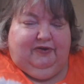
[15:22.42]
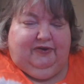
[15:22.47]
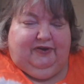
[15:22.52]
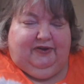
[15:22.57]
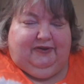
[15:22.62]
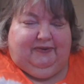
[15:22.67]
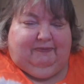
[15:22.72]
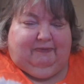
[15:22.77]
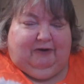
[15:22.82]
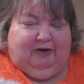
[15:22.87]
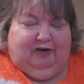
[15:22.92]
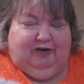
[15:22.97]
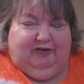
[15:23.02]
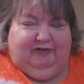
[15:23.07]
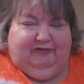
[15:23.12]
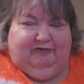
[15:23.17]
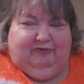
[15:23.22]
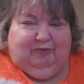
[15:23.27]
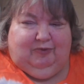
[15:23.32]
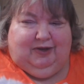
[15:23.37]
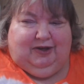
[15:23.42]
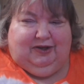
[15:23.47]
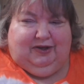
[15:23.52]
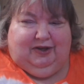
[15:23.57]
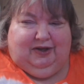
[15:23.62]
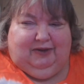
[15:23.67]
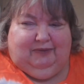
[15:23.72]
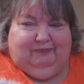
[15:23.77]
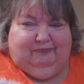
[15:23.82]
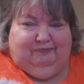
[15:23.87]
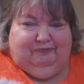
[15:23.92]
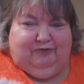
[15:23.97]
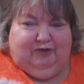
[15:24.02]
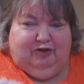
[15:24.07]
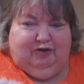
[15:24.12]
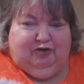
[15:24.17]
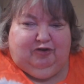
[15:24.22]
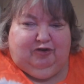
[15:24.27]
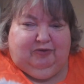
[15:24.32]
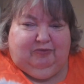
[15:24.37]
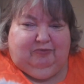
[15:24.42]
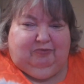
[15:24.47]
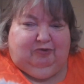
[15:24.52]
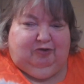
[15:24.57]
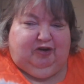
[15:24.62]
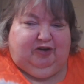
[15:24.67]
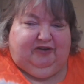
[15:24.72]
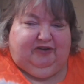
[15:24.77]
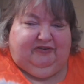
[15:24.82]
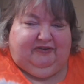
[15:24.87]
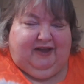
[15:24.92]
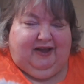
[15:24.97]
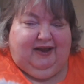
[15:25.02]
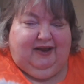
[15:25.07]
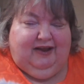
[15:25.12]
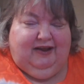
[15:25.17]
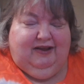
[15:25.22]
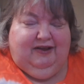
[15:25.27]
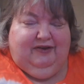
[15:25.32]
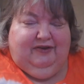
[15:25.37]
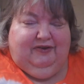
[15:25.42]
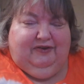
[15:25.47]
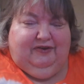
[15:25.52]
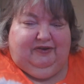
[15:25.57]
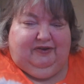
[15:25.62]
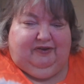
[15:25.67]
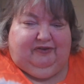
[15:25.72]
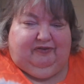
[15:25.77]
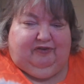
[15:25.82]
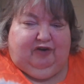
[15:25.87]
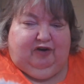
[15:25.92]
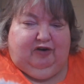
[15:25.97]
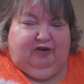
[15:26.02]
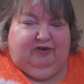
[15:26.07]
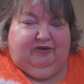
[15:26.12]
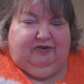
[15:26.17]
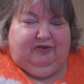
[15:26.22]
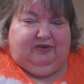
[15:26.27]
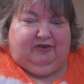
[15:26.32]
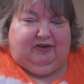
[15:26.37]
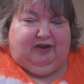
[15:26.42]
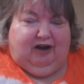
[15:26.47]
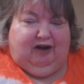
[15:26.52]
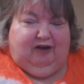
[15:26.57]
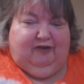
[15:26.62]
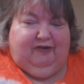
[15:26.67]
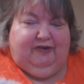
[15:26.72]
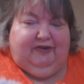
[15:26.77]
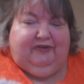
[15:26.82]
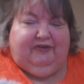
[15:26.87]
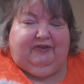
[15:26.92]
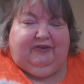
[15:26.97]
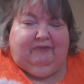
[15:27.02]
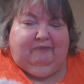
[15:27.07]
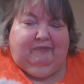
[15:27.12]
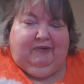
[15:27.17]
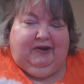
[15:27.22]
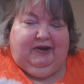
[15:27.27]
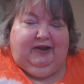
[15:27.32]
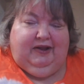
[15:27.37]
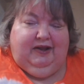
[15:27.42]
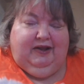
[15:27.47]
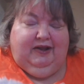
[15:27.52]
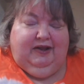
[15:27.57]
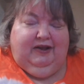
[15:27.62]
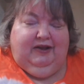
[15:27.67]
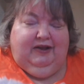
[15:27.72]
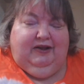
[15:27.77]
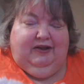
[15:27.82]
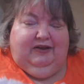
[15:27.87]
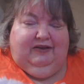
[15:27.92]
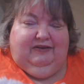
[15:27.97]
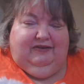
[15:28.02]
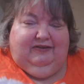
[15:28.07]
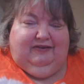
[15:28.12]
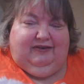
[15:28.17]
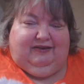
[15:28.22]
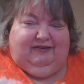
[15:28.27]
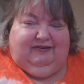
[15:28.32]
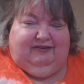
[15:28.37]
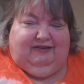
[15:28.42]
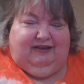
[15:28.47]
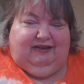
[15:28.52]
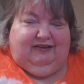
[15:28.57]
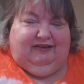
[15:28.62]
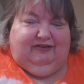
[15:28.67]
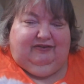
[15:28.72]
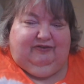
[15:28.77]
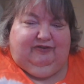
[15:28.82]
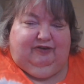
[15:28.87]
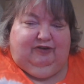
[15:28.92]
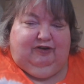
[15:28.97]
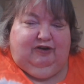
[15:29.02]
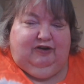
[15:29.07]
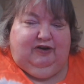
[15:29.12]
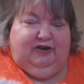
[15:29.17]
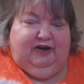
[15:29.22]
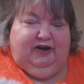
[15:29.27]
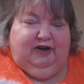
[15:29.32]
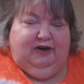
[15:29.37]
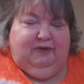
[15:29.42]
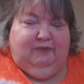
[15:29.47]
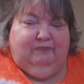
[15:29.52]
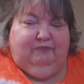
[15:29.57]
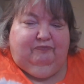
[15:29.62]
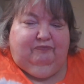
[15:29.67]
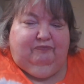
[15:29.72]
that's part of what YouTube looks at as far as calling somebody successful on here.